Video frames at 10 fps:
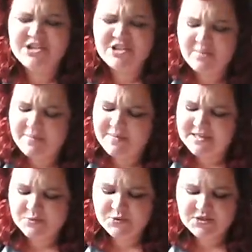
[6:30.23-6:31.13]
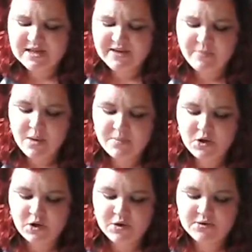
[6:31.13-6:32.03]
Actually, maybe this one does have
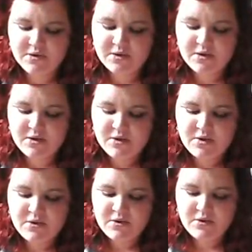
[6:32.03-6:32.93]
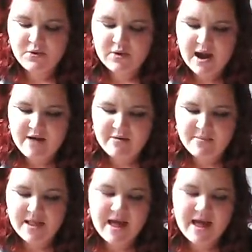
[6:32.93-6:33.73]
popcorn or caramel.